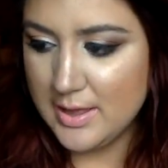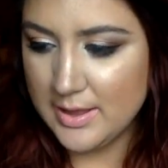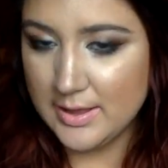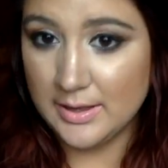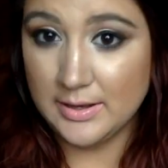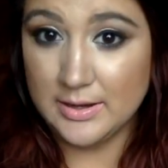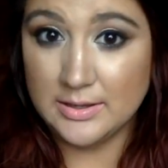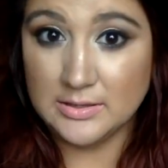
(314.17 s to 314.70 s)

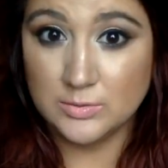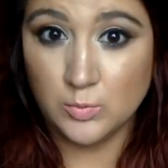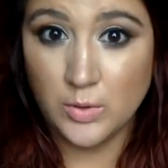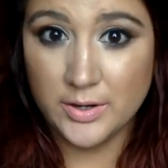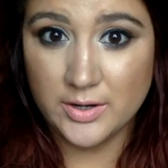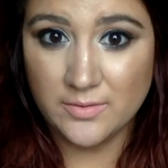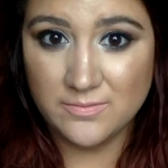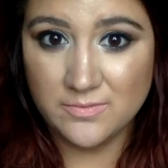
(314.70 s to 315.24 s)
It is
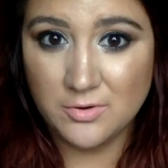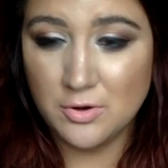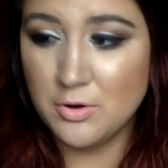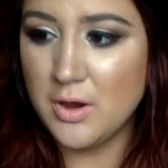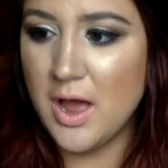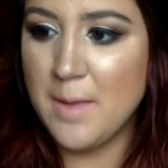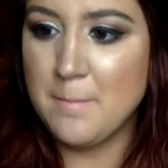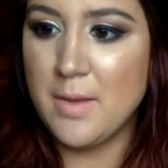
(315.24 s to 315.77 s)

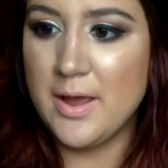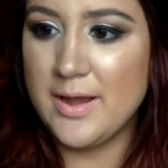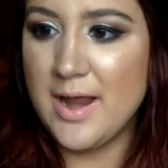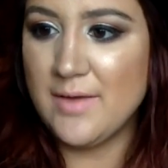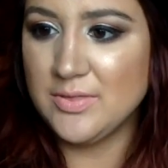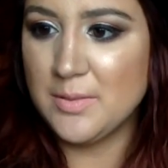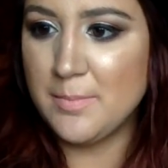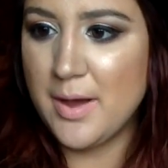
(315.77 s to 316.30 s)
wonderful. I might
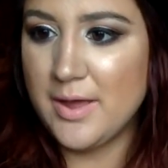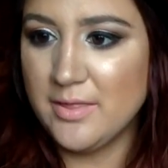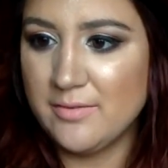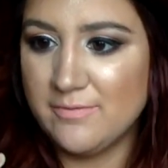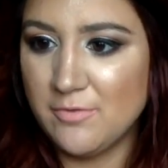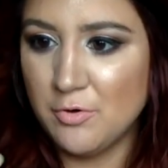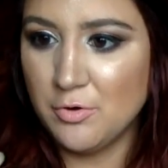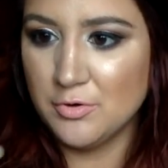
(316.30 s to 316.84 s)
have to buy the
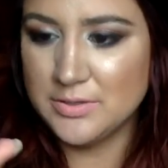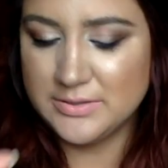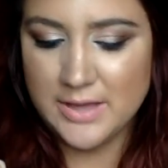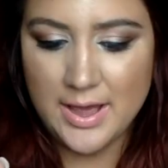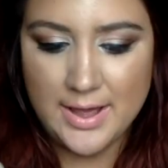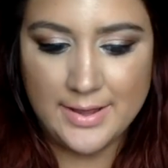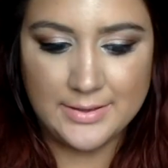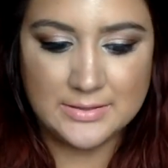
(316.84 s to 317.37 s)
full
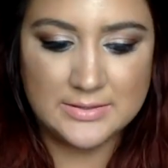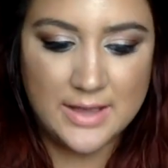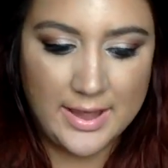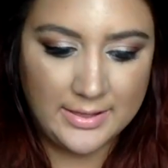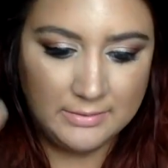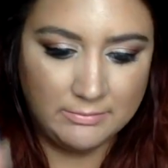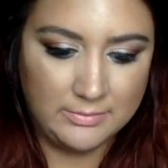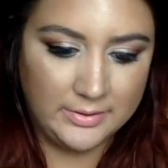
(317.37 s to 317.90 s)
size. I
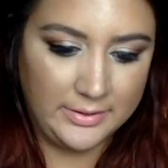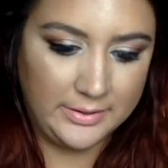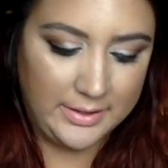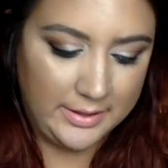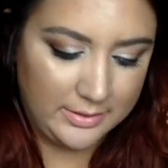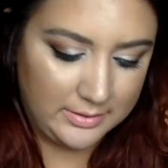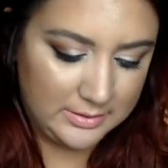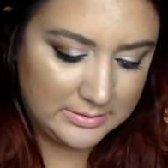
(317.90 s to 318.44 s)
really
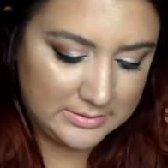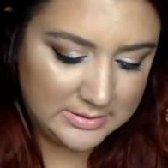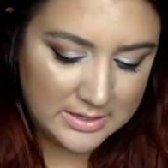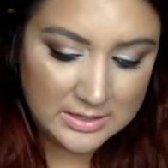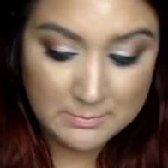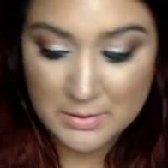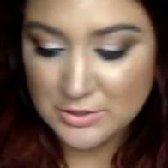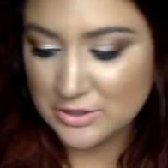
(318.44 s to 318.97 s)
like this.
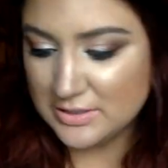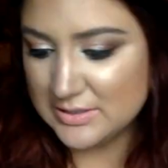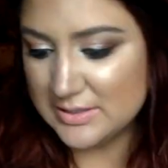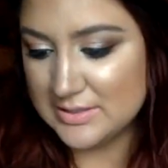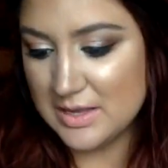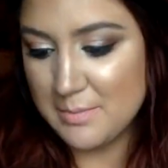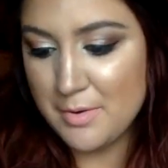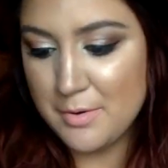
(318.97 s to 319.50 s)
Especially
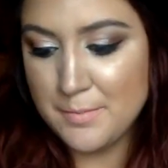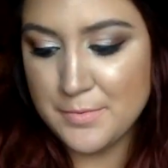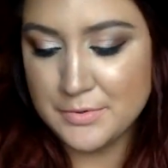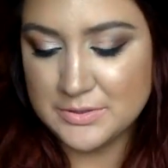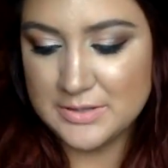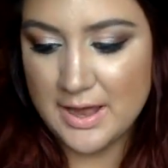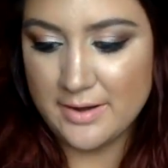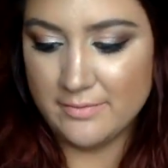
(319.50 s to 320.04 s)
since I'm
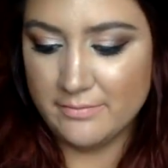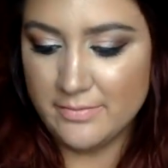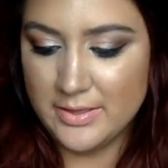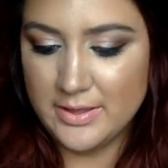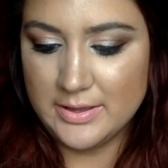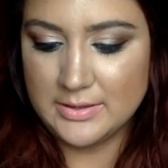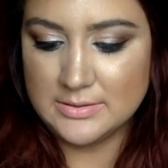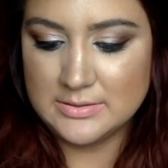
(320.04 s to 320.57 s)
almost out of
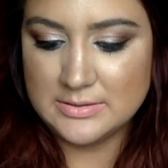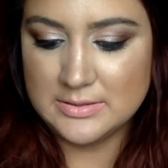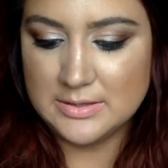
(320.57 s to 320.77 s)
this.